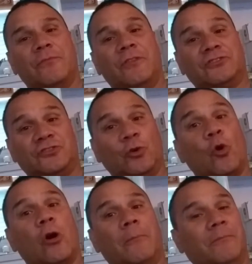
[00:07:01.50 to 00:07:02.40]
the
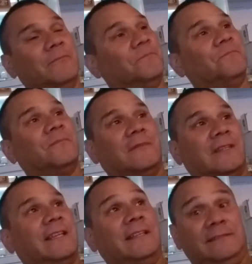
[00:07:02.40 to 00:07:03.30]
storm
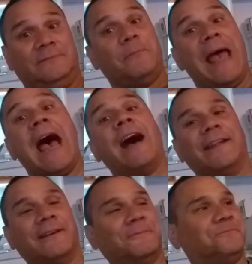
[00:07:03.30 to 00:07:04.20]
is
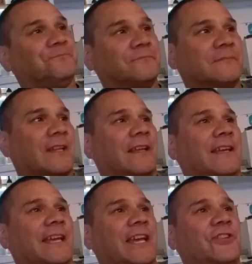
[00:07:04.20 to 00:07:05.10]
bad.
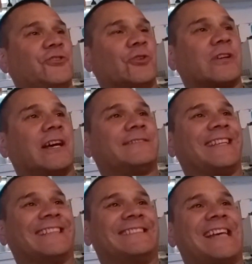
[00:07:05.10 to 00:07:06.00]
It took us
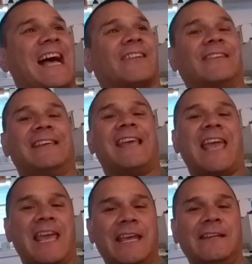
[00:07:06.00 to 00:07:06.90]
exactly
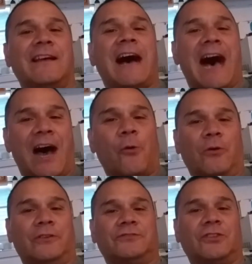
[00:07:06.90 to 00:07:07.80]
8
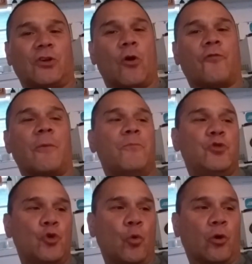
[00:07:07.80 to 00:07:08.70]
hours to go
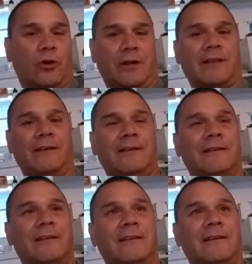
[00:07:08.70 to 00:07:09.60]
from Newark
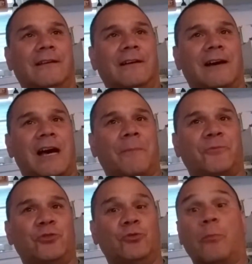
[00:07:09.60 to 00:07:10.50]
up
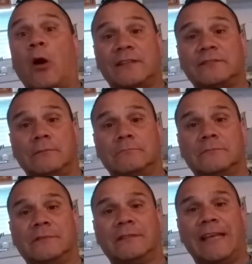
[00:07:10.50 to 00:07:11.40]
to Boston.
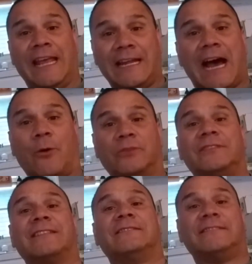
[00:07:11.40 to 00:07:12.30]
8 hours
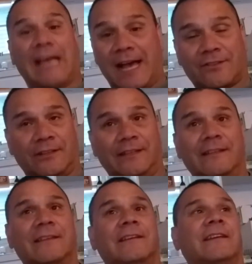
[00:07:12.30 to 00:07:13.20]
exactly.
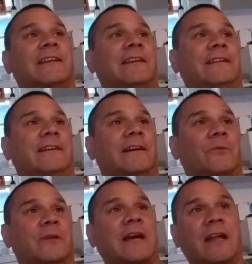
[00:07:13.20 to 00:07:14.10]
And
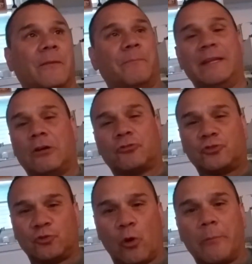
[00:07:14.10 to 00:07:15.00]
we kind of beat out the
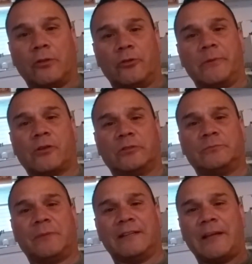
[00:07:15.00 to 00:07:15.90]
storm a little bit because
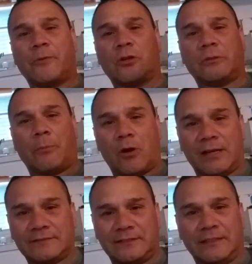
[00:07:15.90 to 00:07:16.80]
by the time we got to
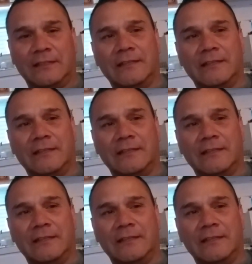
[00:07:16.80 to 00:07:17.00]
Boston,